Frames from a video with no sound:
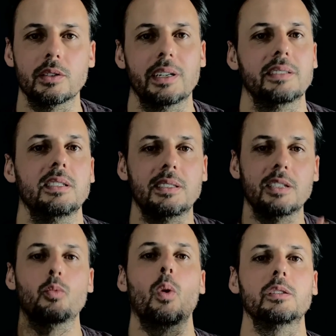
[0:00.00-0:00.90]
And this is
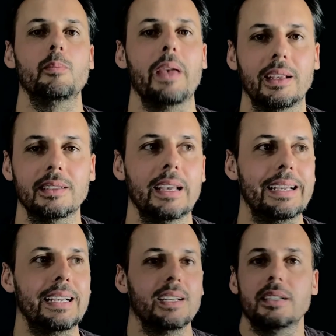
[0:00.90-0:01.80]
what makes
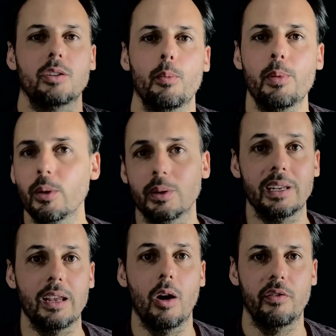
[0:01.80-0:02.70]
the beauty
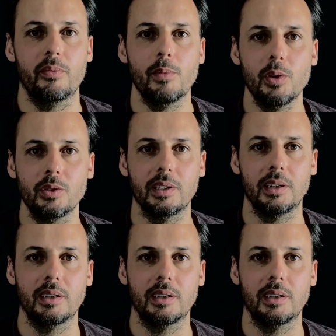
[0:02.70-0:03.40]
of music.